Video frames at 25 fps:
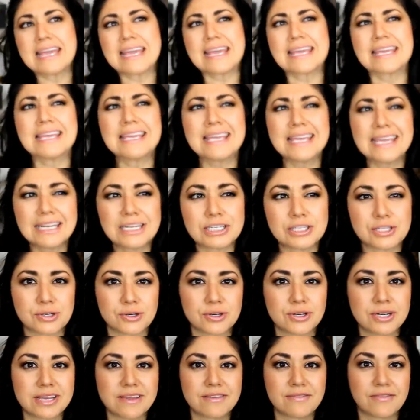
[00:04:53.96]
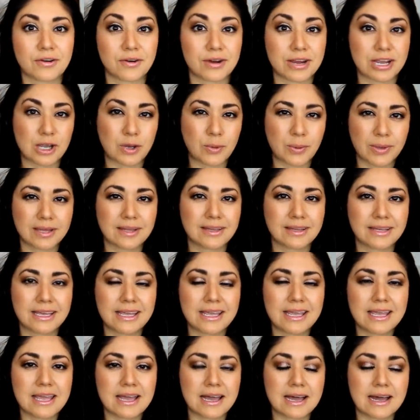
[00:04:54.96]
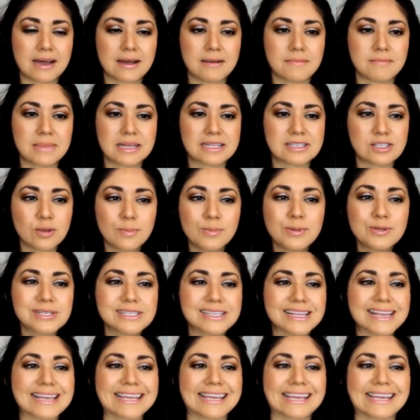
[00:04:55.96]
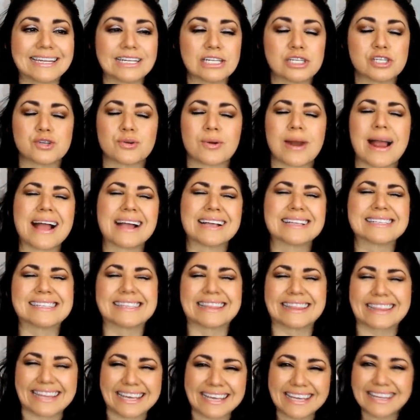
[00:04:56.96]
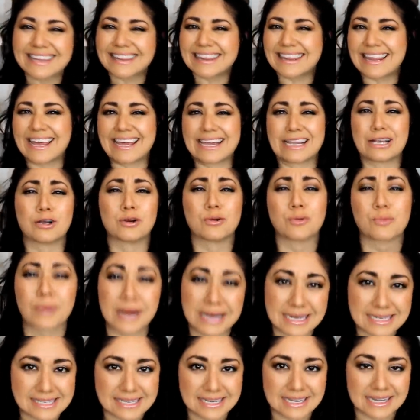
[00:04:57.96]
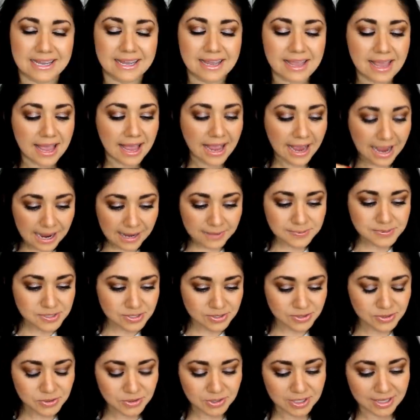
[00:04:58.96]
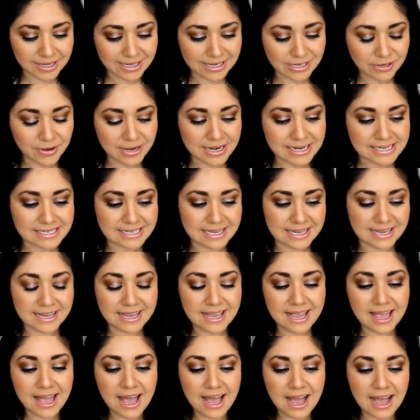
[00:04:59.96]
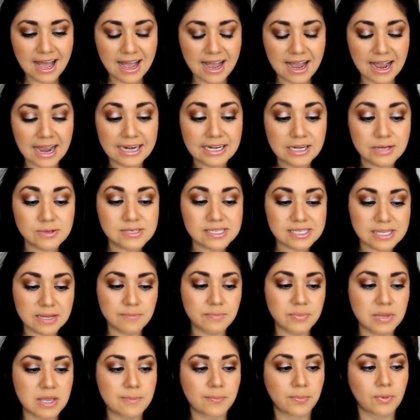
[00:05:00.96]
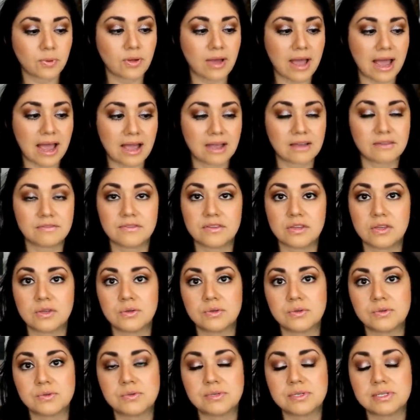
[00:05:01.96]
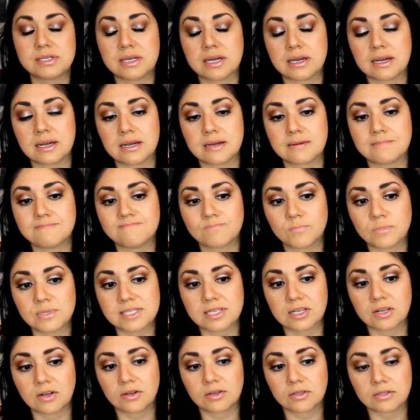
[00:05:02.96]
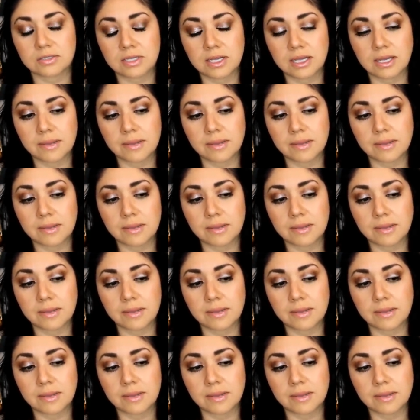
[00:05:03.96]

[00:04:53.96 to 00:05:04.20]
it can get dirty very quickly. Um, it's almost like it attracts lint like crazy, absolutely like crazy. Uh, I know some people have used, um, what's it called,